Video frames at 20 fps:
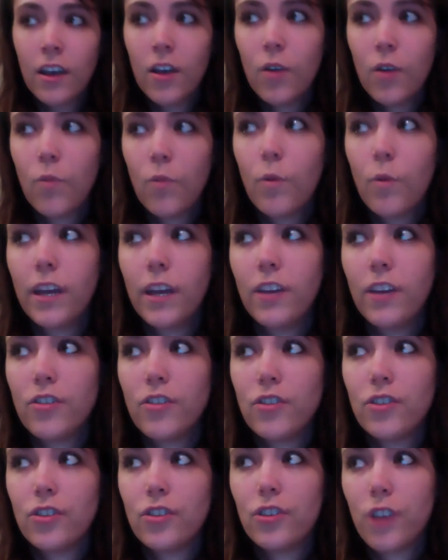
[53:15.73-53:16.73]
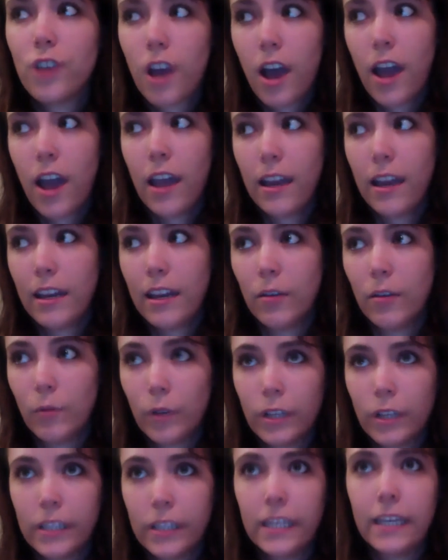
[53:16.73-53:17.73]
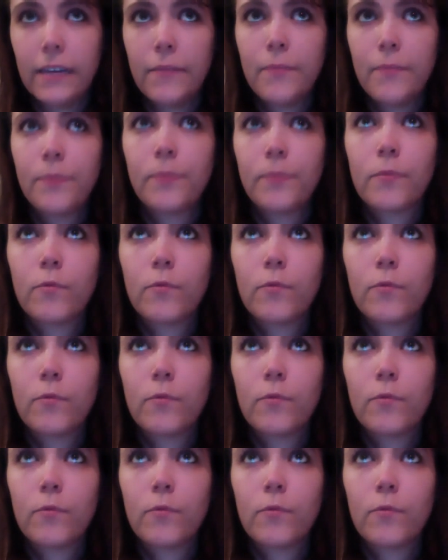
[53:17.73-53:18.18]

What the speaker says: which I didn't really